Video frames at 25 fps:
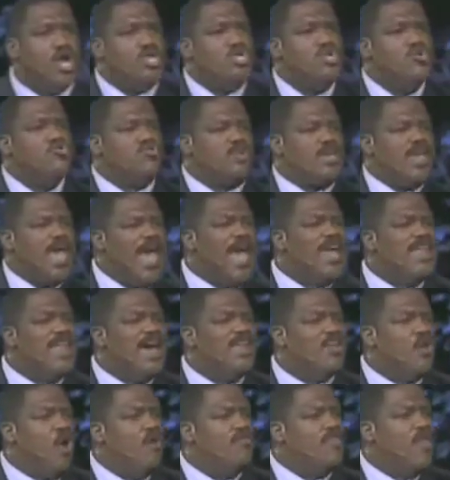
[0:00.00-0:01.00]
you
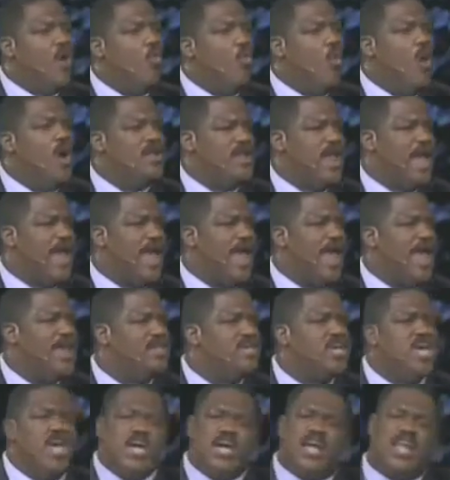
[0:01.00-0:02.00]
cannot on the one
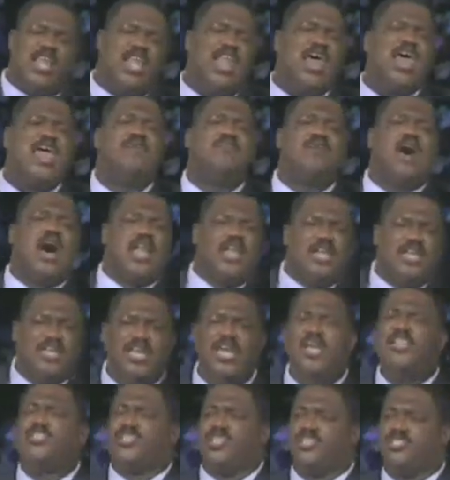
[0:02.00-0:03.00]
hand claim
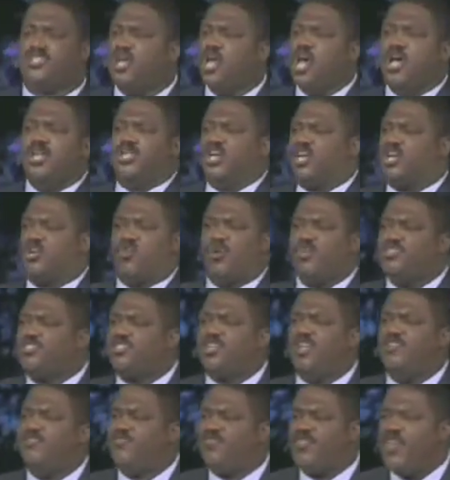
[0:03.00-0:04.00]
allegiance to
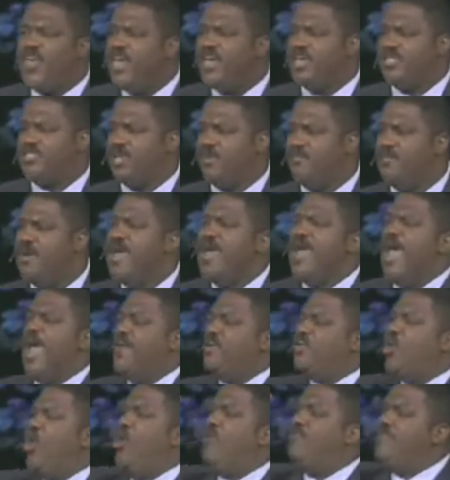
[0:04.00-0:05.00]
Christian theism
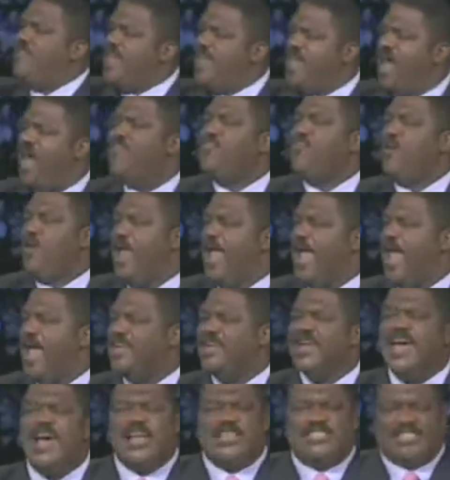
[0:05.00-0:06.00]
and on the other
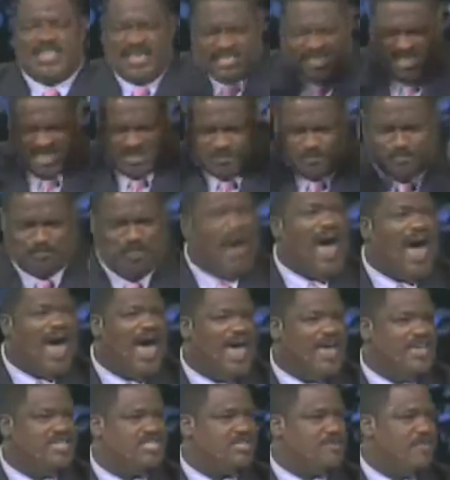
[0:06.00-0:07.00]
hand
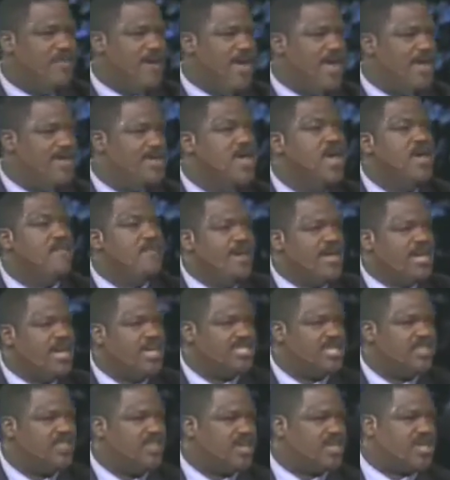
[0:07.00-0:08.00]
despise men
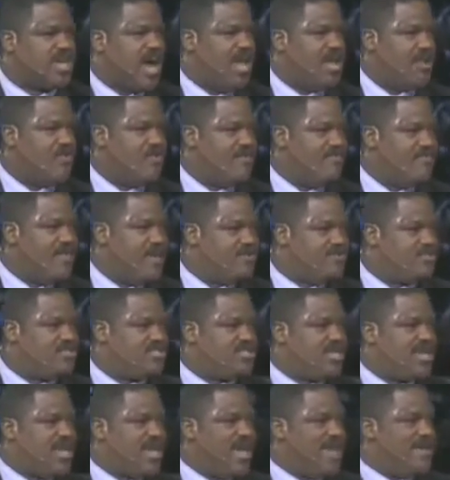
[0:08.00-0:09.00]
because of the color of their
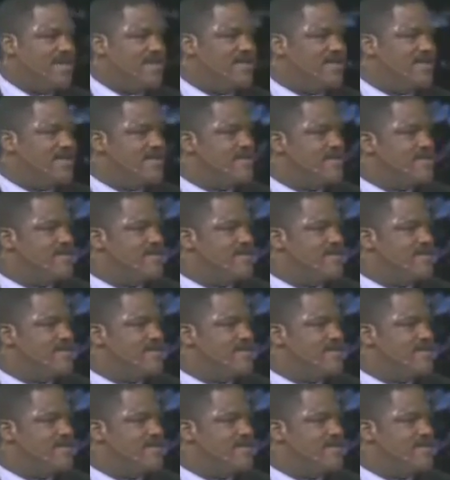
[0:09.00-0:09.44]
skin?